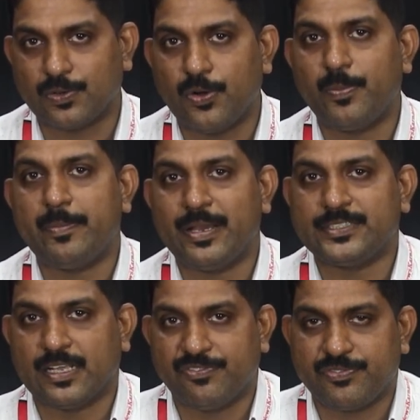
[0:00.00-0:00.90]
go by
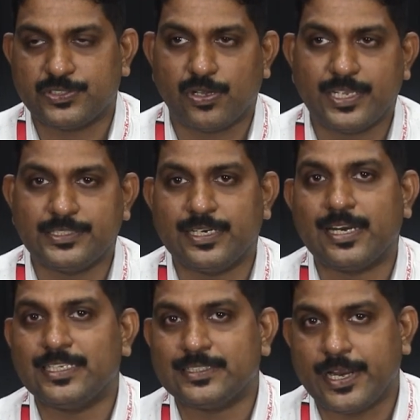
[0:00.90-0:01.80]
myself. So I
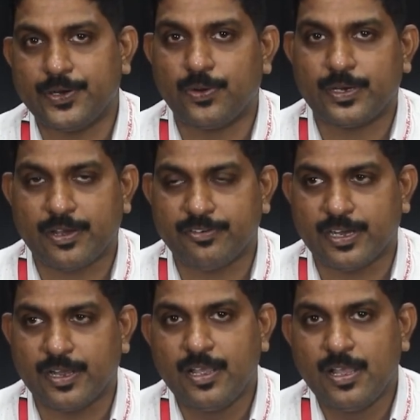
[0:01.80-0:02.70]
generally say I don't have
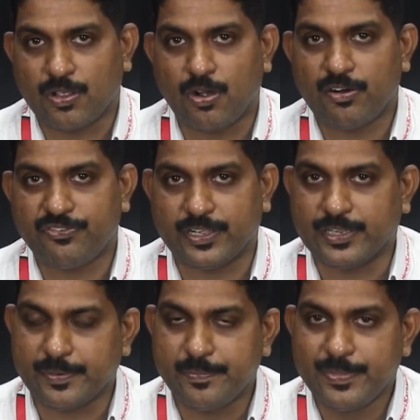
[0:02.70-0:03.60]
a
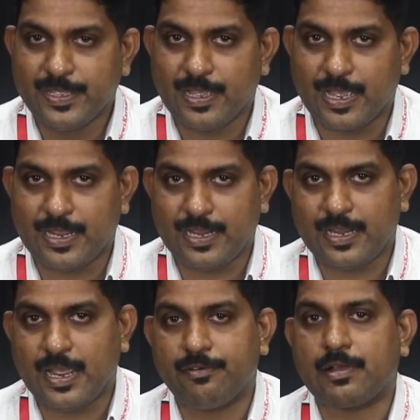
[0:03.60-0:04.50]
godfather.
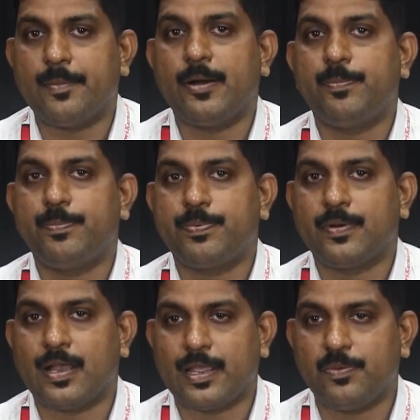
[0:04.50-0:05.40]
I have come up,
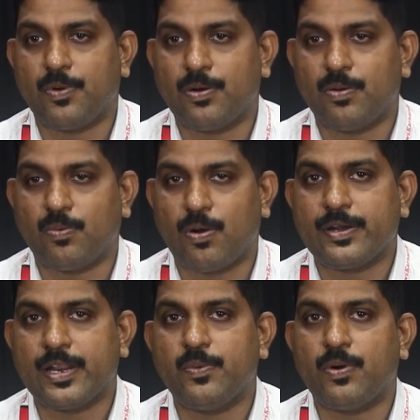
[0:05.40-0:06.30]

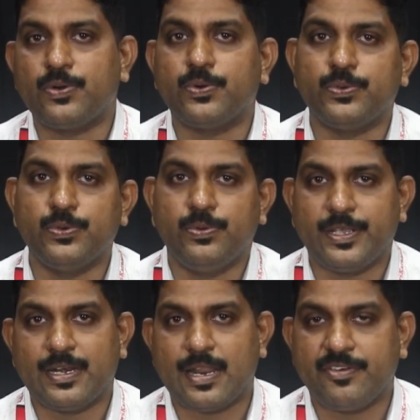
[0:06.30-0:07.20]
what I want to do
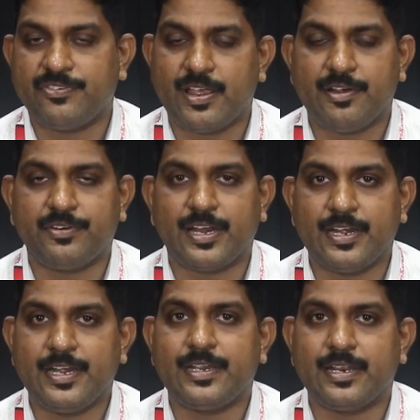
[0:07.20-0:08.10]
in life, I have
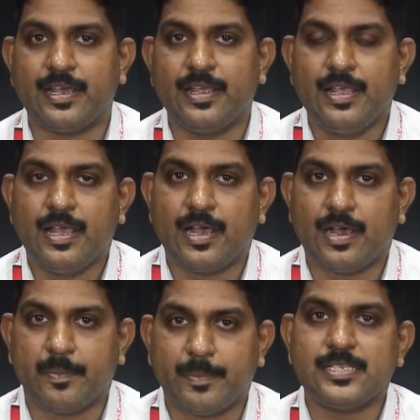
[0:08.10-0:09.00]
done it
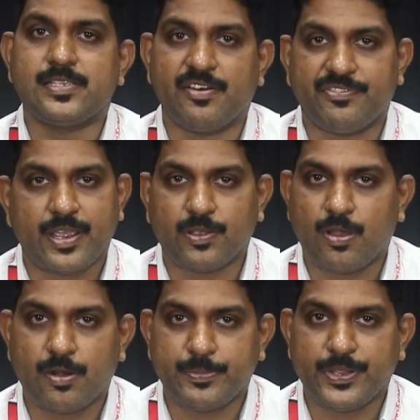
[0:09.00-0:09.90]
myself. I have
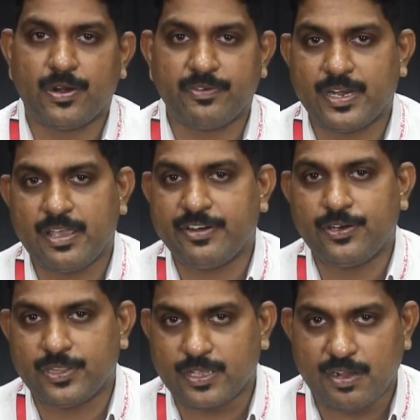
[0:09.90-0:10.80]
gone beyond. When I went
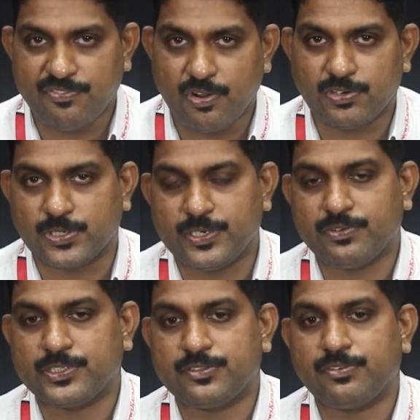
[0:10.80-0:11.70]
to the Gulf also, it
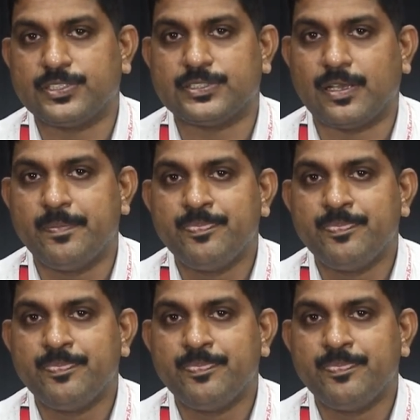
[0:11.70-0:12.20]
was